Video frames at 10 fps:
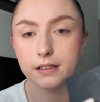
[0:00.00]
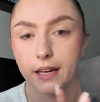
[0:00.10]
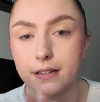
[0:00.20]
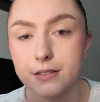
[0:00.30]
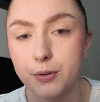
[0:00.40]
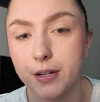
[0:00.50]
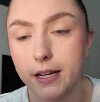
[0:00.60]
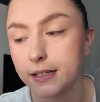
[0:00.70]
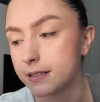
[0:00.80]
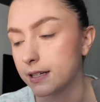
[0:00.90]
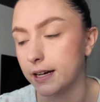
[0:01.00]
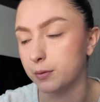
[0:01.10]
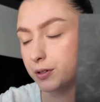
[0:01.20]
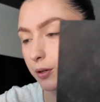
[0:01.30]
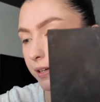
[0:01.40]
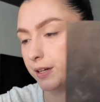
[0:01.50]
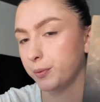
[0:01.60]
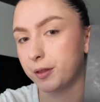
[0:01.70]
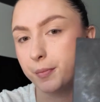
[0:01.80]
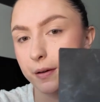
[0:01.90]
Okay, so next I will go
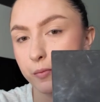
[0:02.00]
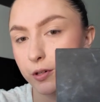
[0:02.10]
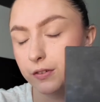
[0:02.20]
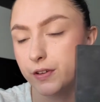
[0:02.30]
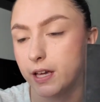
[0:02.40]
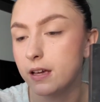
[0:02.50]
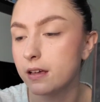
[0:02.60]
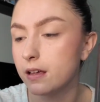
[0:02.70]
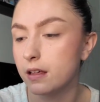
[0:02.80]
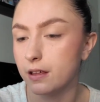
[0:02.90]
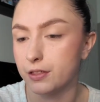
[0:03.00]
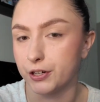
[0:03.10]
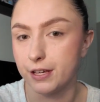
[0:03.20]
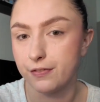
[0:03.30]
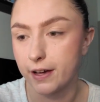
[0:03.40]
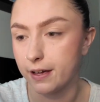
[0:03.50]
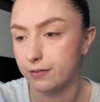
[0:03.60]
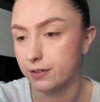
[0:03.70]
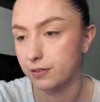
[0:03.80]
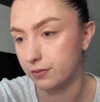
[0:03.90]
in with my Morphe
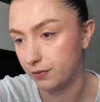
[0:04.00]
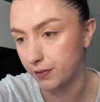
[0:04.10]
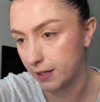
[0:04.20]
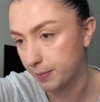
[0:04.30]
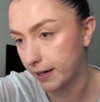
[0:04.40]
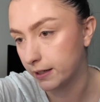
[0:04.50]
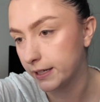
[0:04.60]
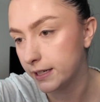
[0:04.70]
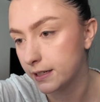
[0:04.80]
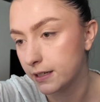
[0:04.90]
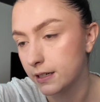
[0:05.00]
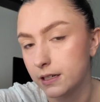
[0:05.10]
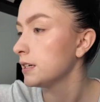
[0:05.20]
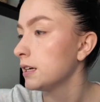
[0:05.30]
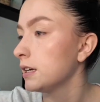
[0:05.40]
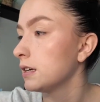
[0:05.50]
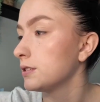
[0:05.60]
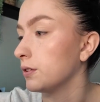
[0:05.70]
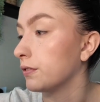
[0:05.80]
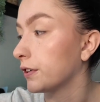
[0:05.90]
35V palette.
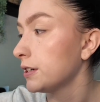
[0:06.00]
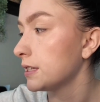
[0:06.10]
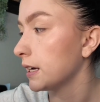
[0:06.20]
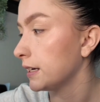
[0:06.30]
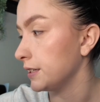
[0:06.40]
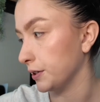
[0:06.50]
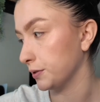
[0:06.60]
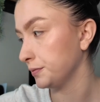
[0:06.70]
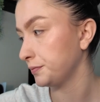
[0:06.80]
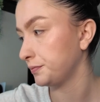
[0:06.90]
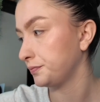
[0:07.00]
So the first thing I do,